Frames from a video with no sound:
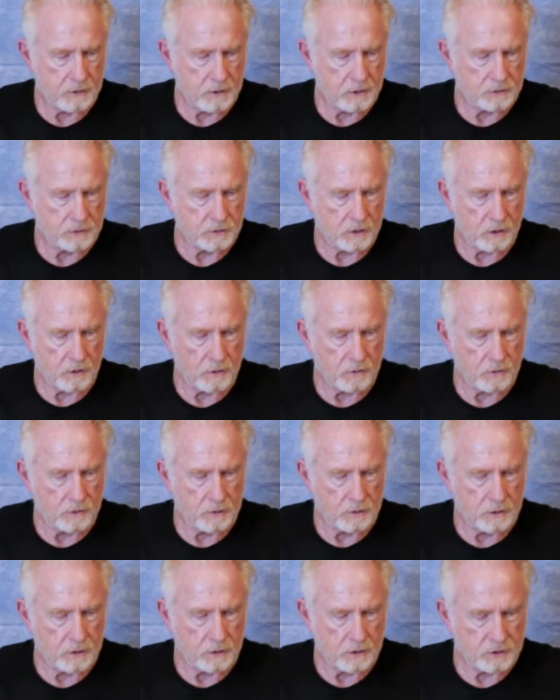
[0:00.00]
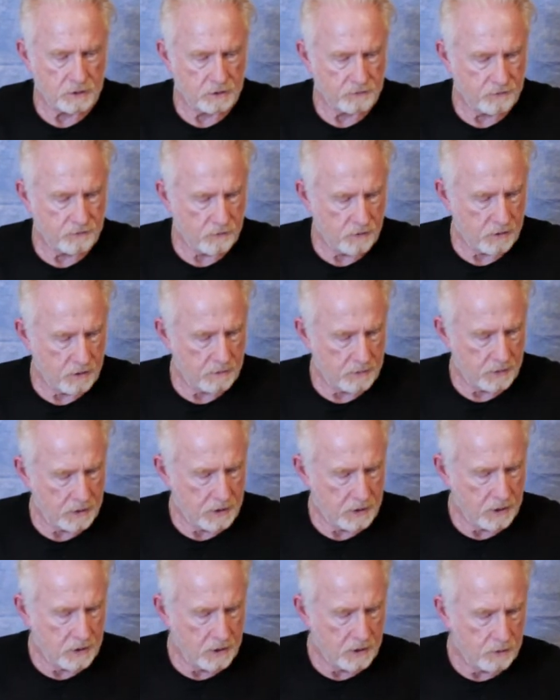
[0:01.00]
So there's your form.
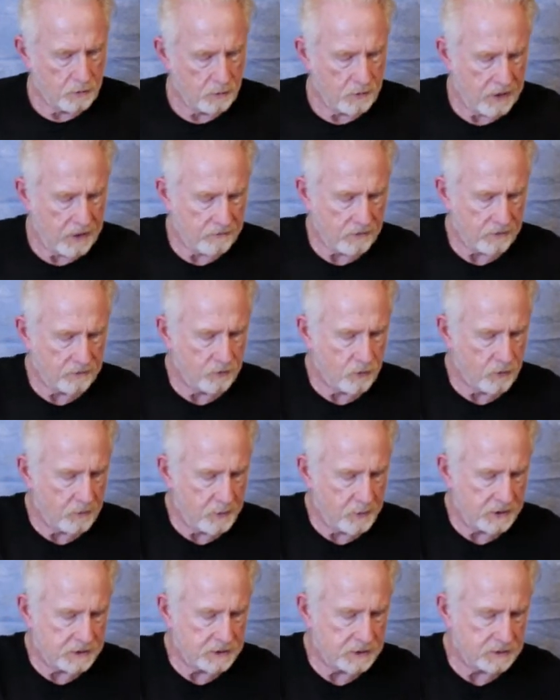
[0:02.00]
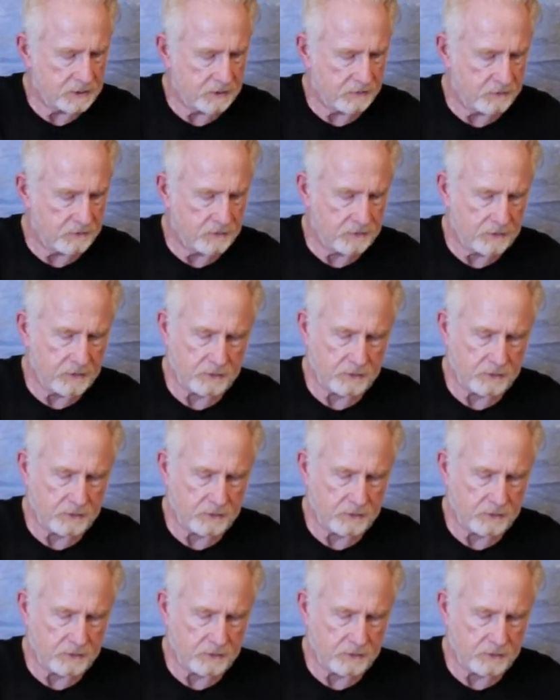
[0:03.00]
We have our 4 pieces of